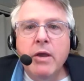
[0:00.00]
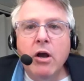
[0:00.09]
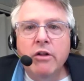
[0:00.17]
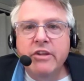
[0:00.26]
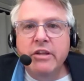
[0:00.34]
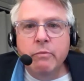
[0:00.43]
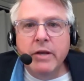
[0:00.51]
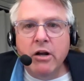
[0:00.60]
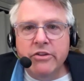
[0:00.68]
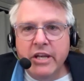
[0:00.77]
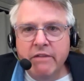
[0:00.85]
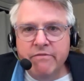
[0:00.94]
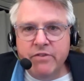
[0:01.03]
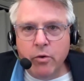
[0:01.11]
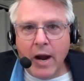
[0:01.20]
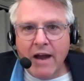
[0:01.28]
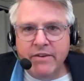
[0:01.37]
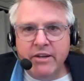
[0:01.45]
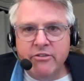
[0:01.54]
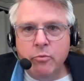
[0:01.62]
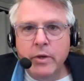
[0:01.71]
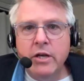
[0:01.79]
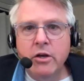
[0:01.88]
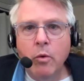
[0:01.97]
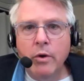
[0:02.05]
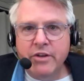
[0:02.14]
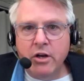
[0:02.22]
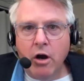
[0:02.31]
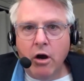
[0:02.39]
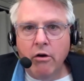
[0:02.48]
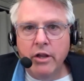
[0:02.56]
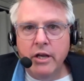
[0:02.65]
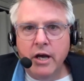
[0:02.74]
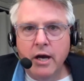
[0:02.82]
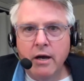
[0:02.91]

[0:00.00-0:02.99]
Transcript: We called it infographics. We didn't know what to call it.